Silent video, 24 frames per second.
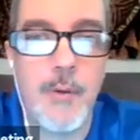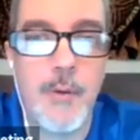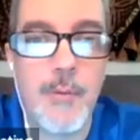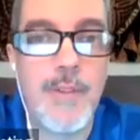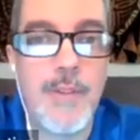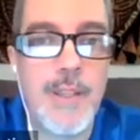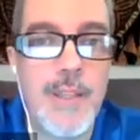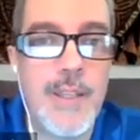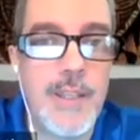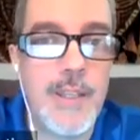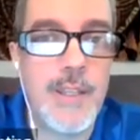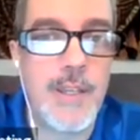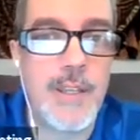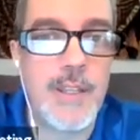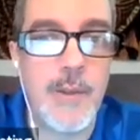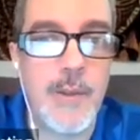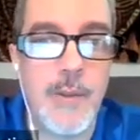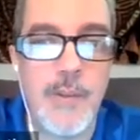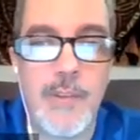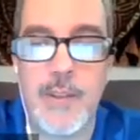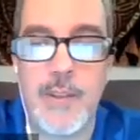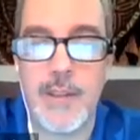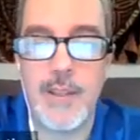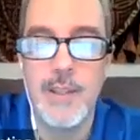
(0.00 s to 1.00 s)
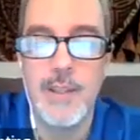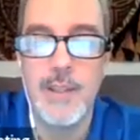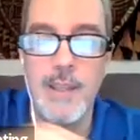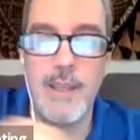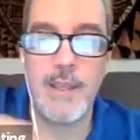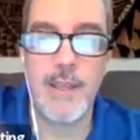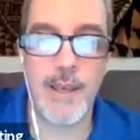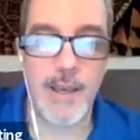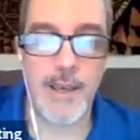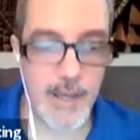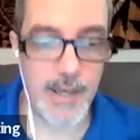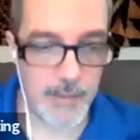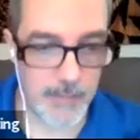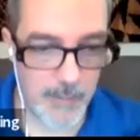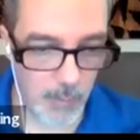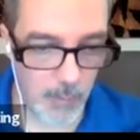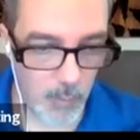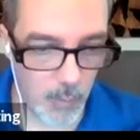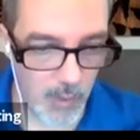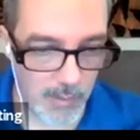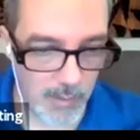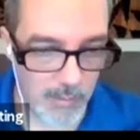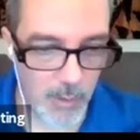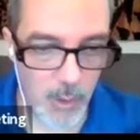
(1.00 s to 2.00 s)
Hopefully you can use it.
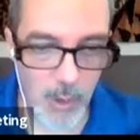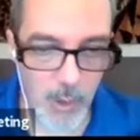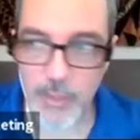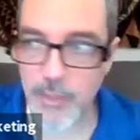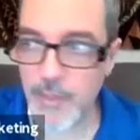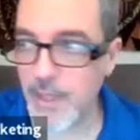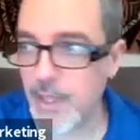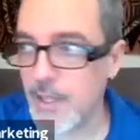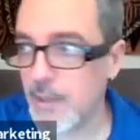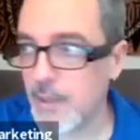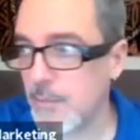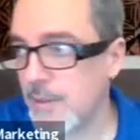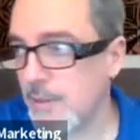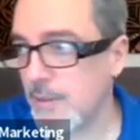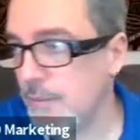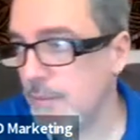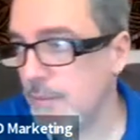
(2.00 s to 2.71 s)
One more thing